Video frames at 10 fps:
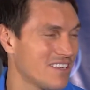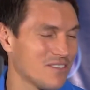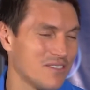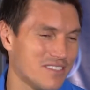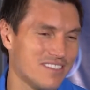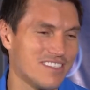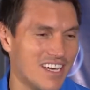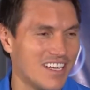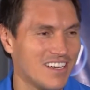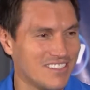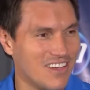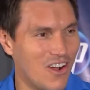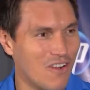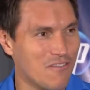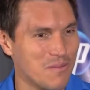So it's kind of
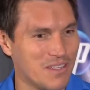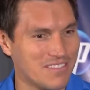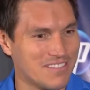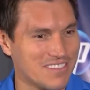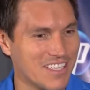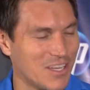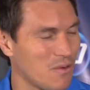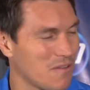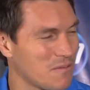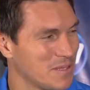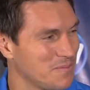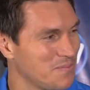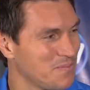hard for me to get away from it.